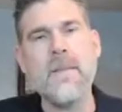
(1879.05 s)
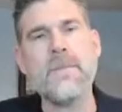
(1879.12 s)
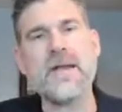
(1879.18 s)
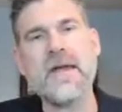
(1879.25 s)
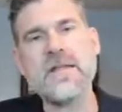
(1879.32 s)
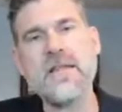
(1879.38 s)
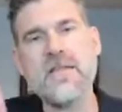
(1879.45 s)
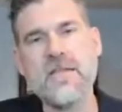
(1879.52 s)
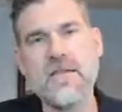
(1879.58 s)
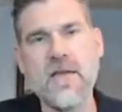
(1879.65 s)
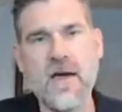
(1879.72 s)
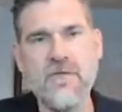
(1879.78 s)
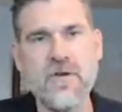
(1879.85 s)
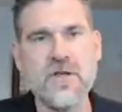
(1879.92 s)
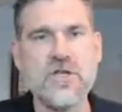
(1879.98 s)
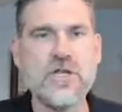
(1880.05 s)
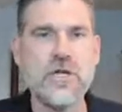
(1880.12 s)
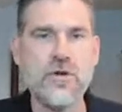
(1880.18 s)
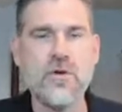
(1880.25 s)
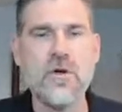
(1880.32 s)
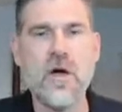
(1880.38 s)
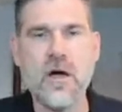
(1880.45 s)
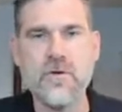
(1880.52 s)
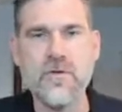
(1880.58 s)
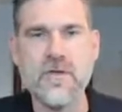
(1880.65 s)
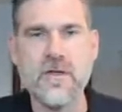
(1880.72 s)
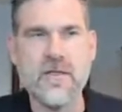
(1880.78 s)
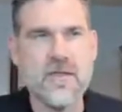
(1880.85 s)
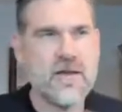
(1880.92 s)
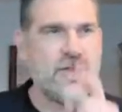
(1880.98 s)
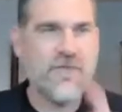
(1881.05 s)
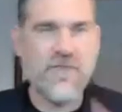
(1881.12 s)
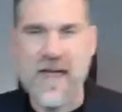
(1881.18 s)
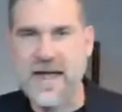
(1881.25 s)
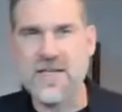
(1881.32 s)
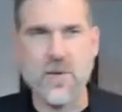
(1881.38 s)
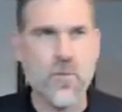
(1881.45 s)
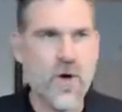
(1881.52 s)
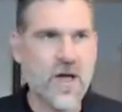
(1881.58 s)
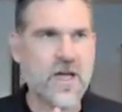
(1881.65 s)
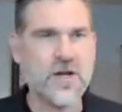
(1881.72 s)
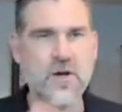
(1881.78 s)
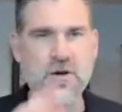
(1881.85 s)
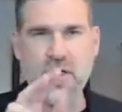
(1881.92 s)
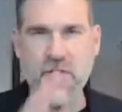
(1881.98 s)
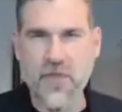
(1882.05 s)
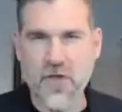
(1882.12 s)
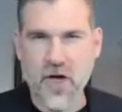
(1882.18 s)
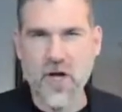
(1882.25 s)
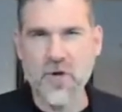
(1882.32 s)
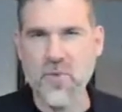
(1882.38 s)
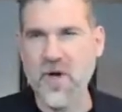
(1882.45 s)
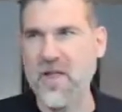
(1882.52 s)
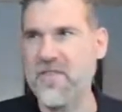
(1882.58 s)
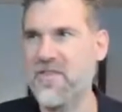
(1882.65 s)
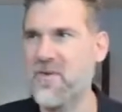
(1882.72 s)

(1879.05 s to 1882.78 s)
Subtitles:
But I discovered 2 cardinal sins, and in fact, I'm working on a third one.